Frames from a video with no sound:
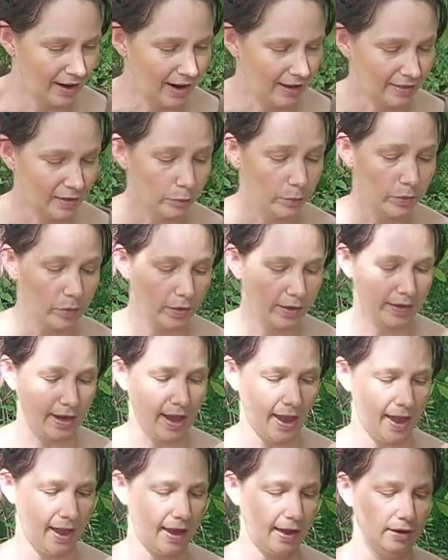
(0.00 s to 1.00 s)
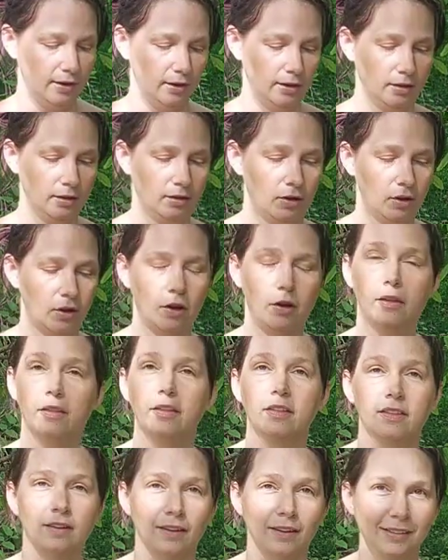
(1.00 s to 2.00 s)
And then we're going to add all
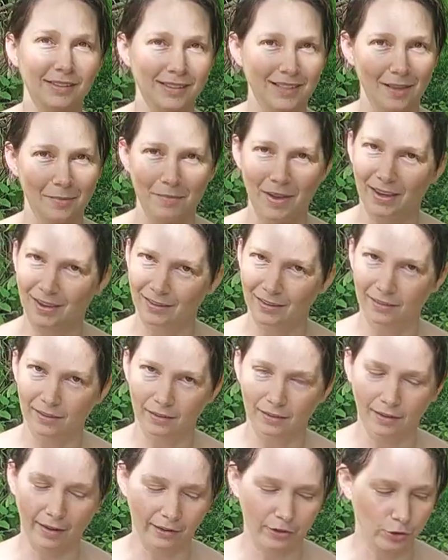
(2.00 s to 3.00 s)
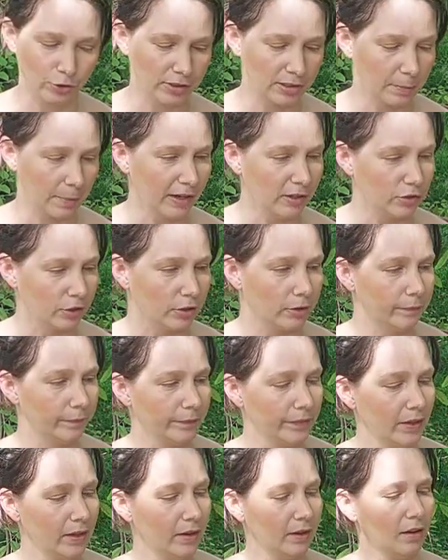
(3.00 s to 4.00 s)
the things that make it a little extra special.
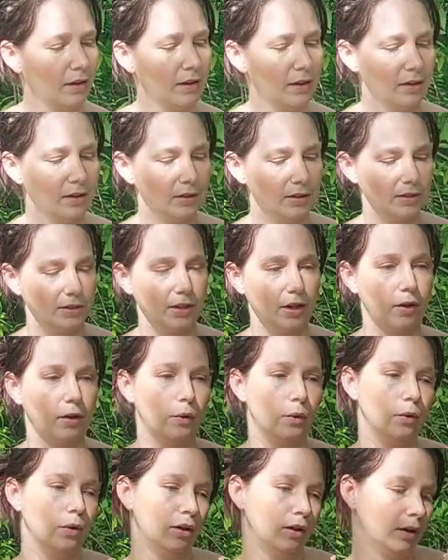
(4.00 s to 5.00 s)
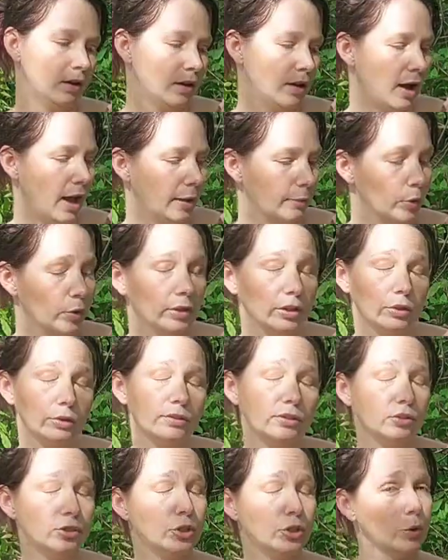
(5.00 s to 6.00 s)
So I'm going to
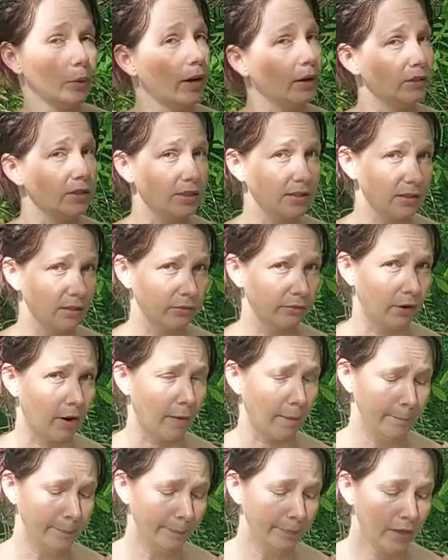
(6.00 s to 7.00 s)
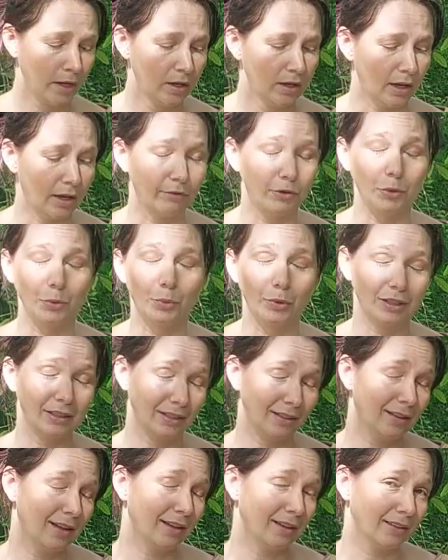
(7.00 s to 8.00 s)
use two ounces of rum. If you
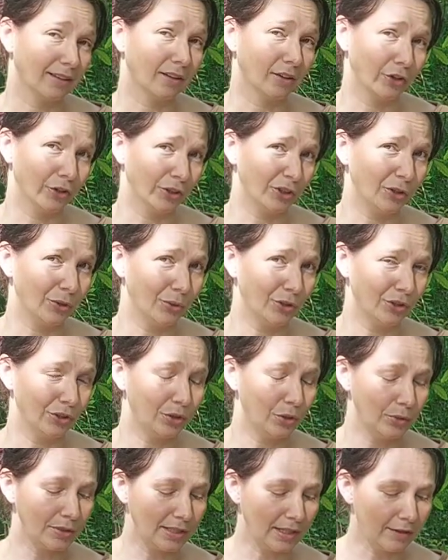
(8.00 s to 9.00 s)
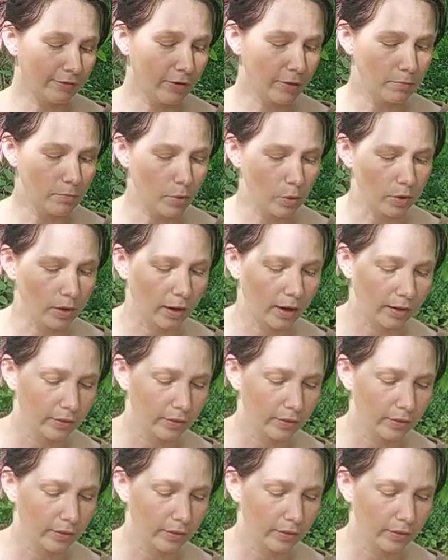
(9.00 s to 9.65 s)
really like liquor, you could use even more.